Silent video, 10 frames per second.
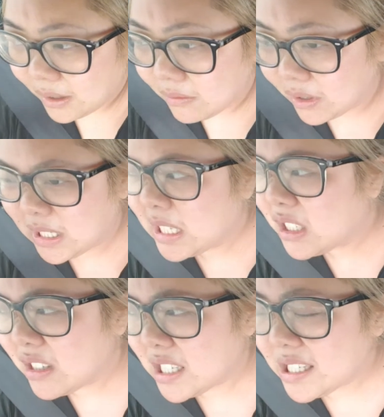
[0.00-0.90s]

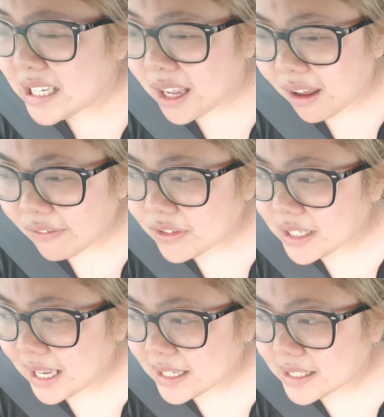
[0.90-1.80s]
rotisserie stick off to
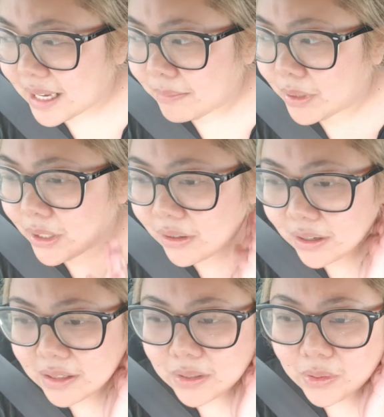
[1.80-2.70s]
get some
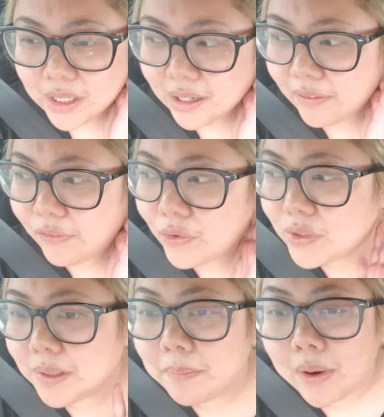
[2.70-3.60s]
gyros ordered for
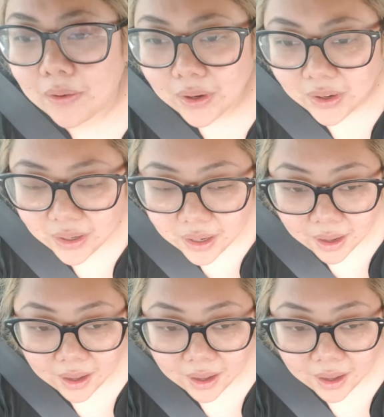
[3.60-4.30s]
tomorrow